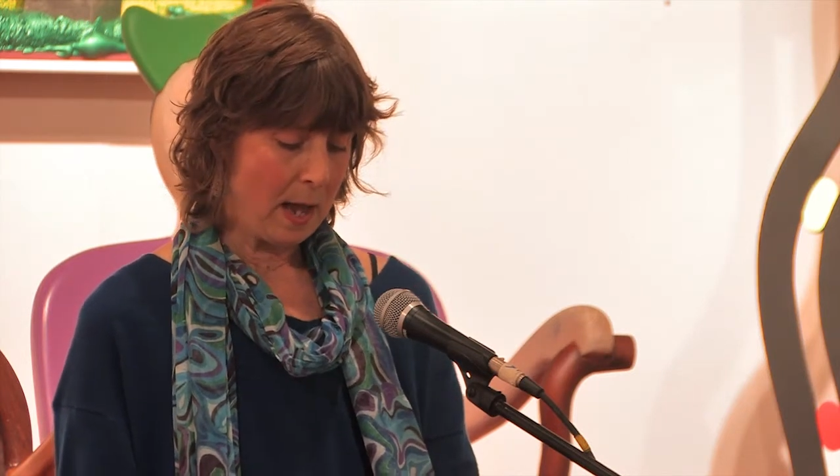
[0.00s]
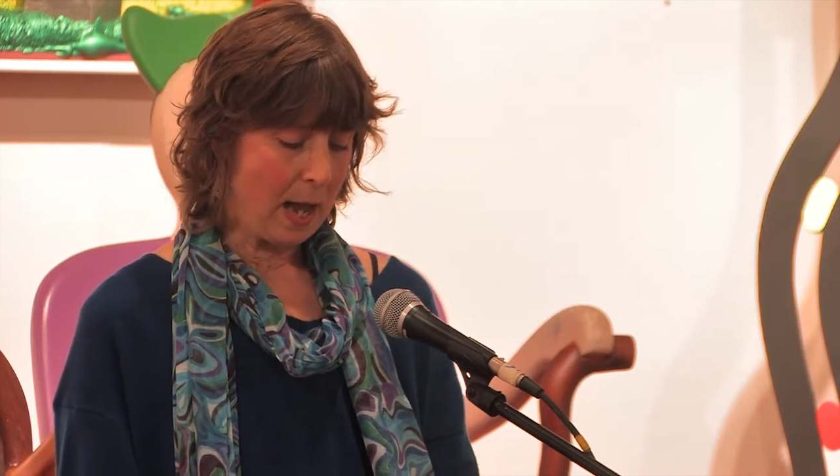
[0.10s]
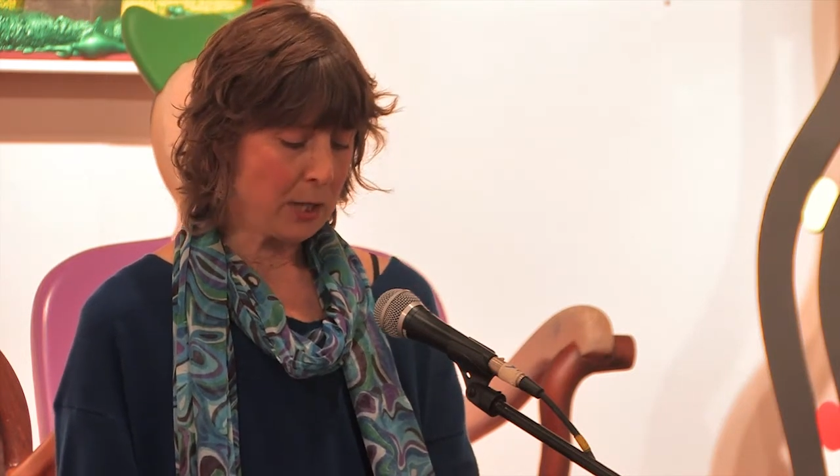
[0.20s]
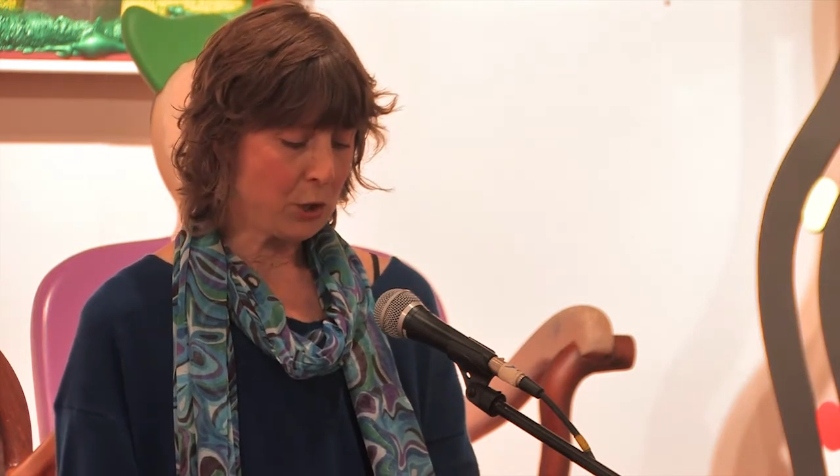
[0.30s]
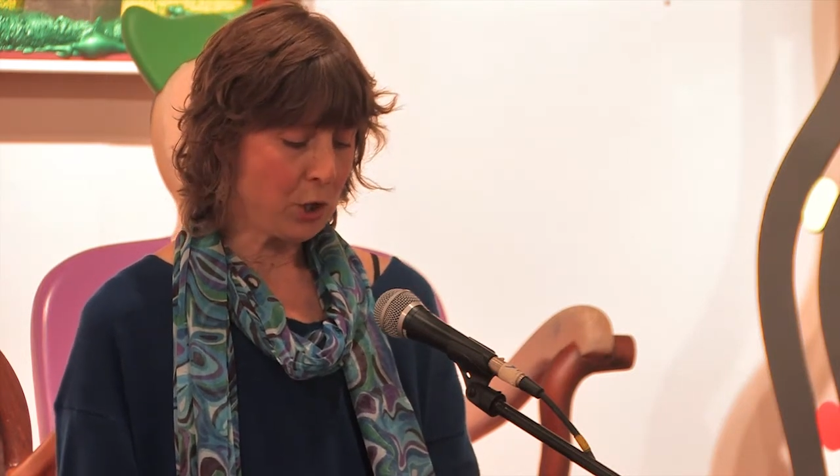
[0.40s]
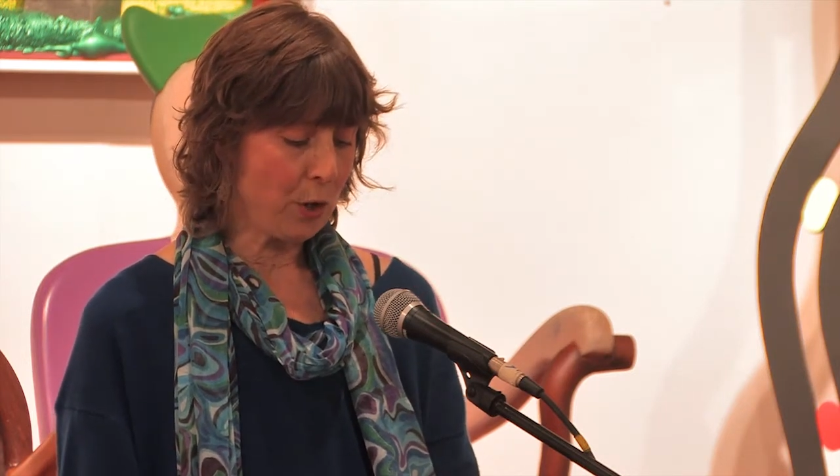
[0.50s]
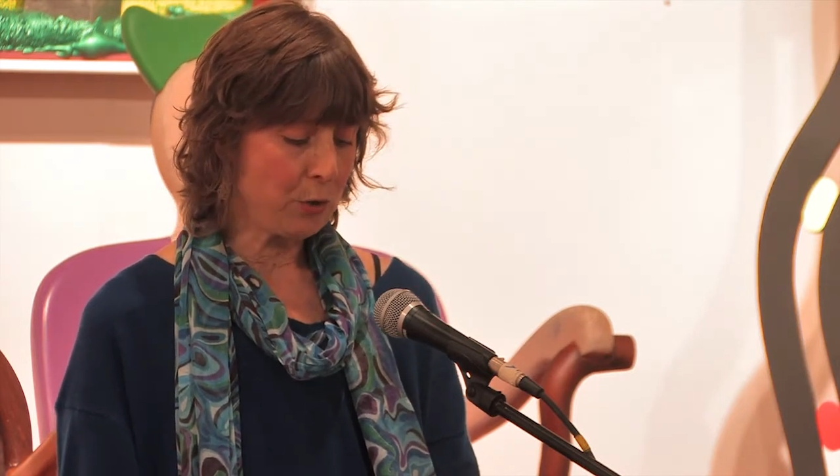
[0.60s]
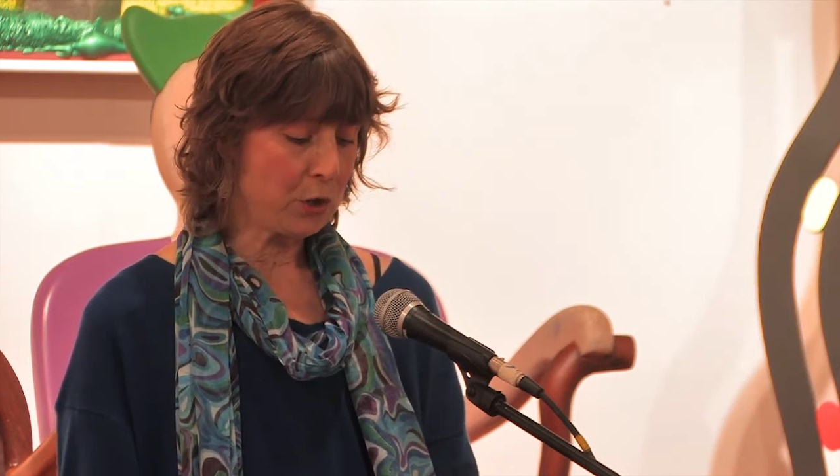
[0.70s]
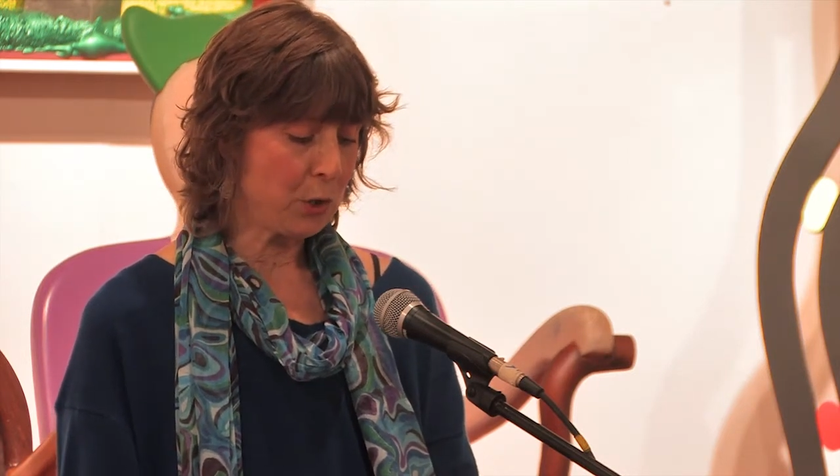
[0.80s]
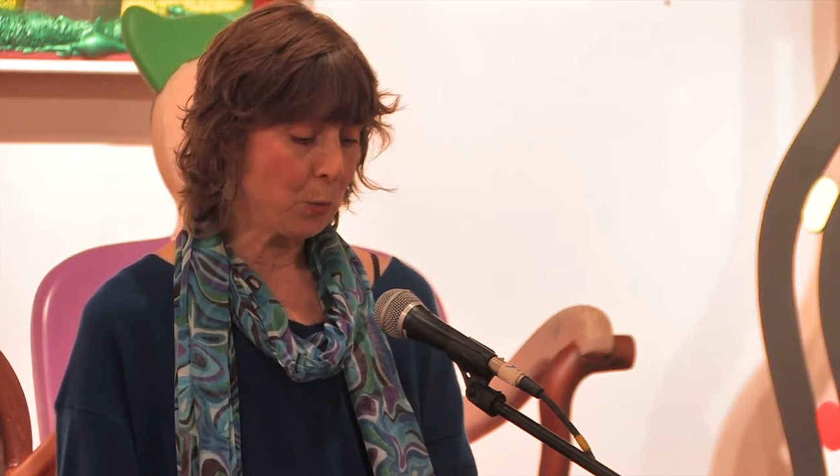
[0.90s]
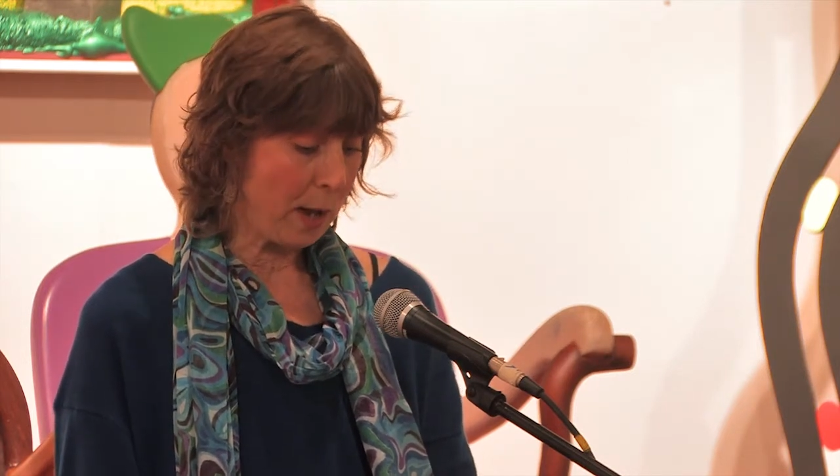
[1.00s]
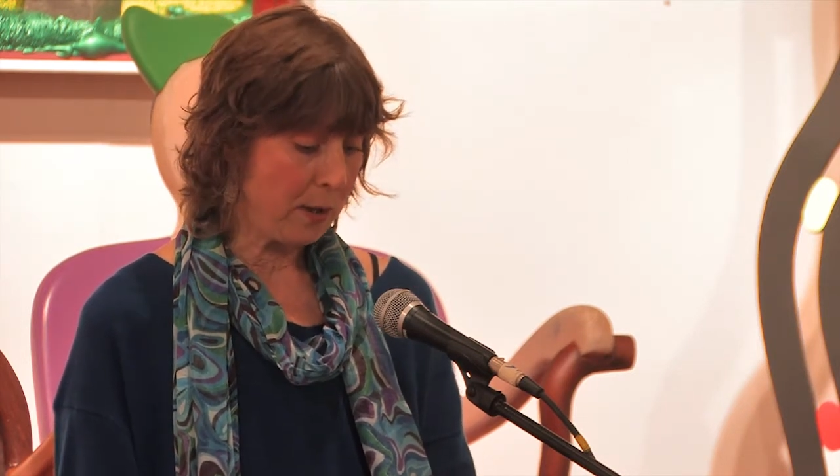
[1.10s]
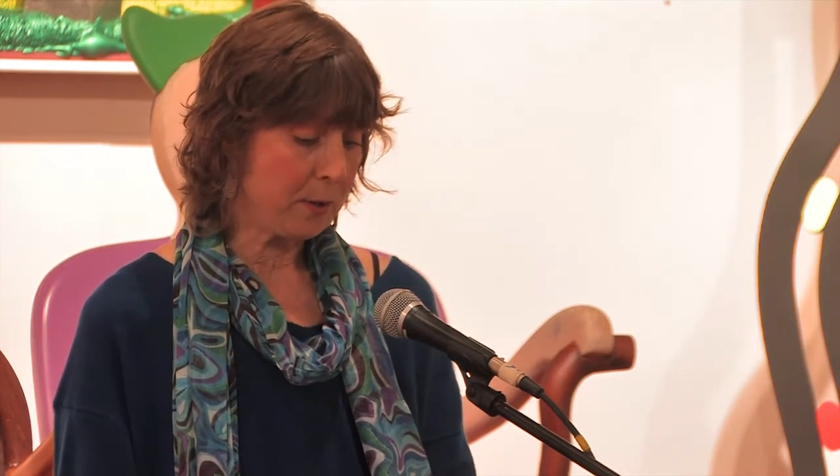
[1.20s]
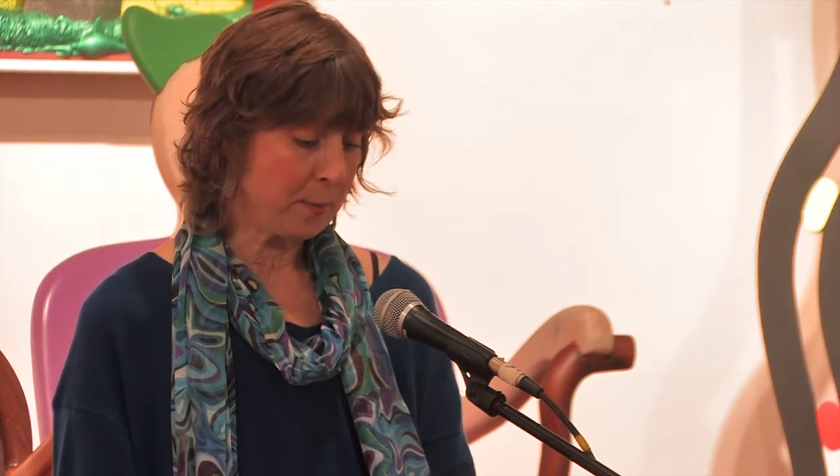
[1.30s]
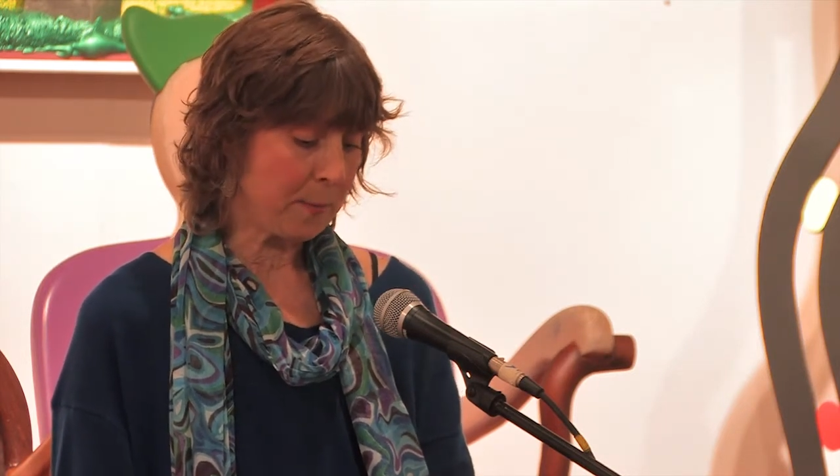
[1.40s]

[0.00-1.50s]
I chose to welcome